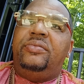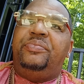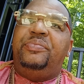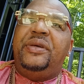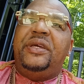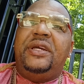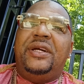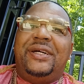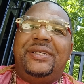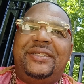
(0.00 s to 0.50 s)

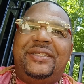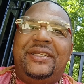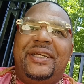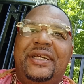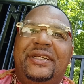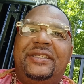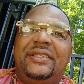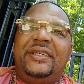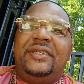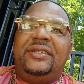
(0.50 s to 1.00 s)
be
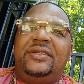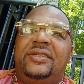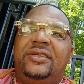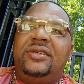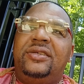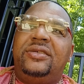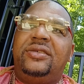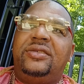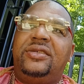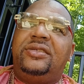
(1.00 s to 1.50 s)
addicted
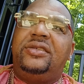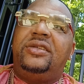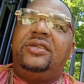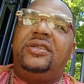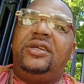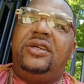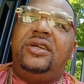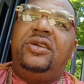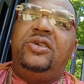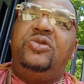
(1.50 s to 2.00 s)
to the
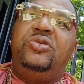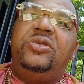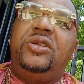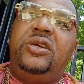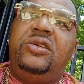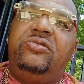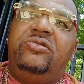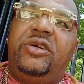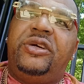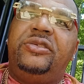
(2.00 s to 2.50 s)
thing you
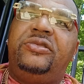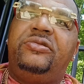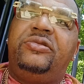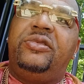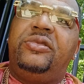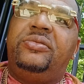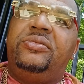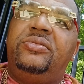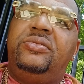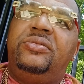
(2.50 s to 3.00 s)
need rest from.